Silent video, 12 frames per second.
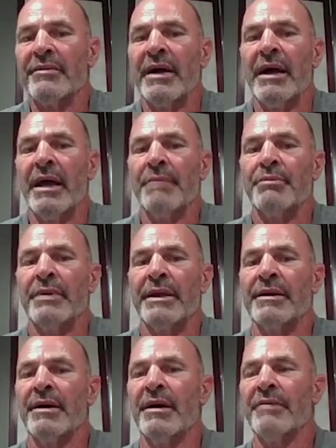I play
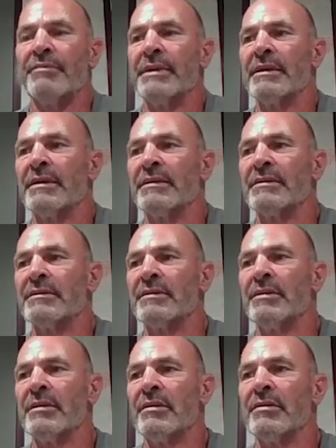golf because,
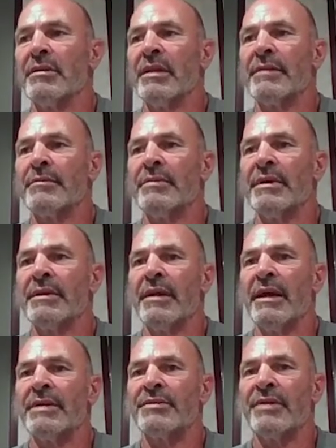but
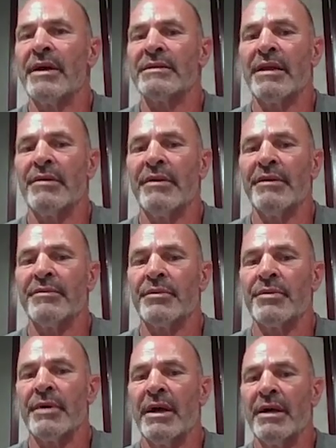I try and stay away from
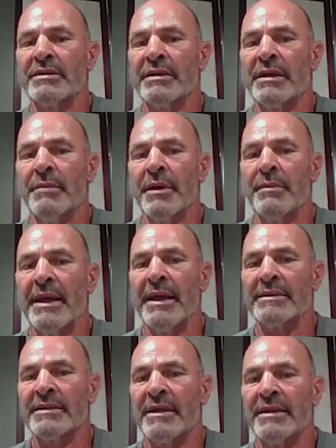crowds. I get my
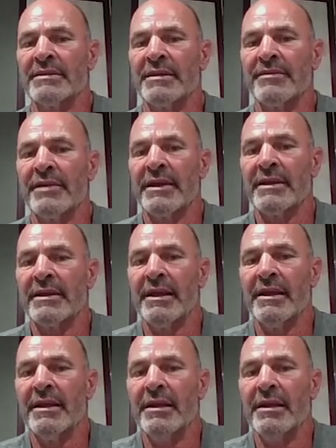mask on and stuff like that.